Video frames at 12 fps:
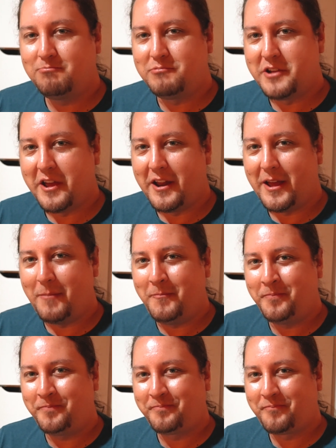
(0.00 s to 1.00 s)
Dead at.
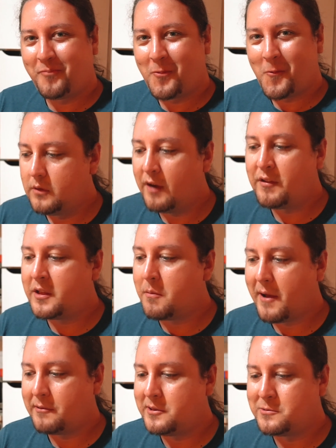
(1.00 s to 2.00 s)
Everything
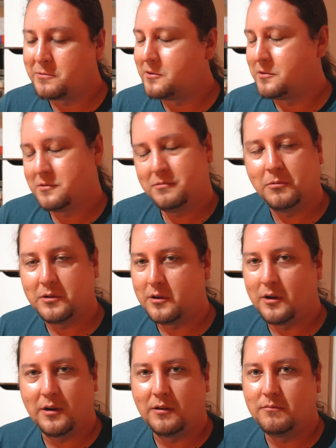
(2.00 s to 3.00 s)
about these rolls
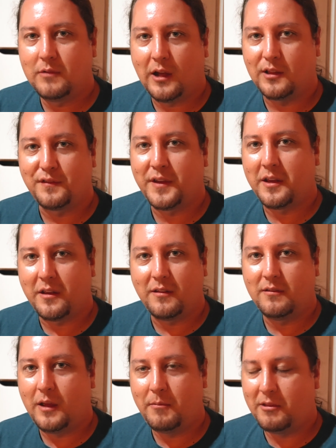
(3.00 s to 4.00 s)
were elevated.
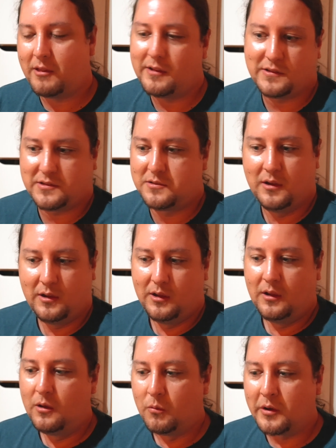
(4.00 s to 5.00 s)
I mean, that's
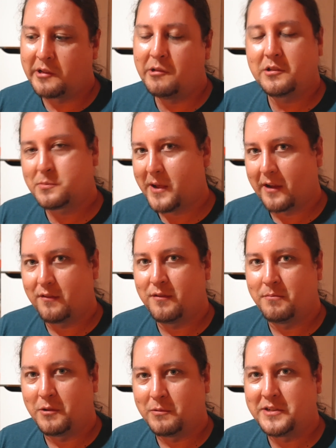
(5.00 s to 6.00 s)
what can you expect
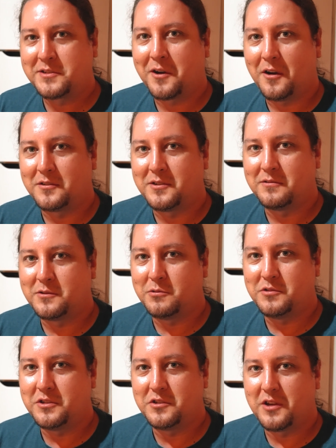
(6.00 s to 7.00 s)
from the Ritz-Carlton
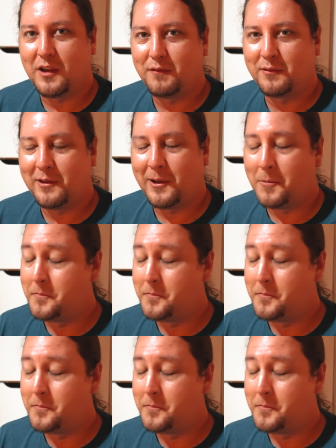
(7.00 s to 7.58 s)
sushi chef, so.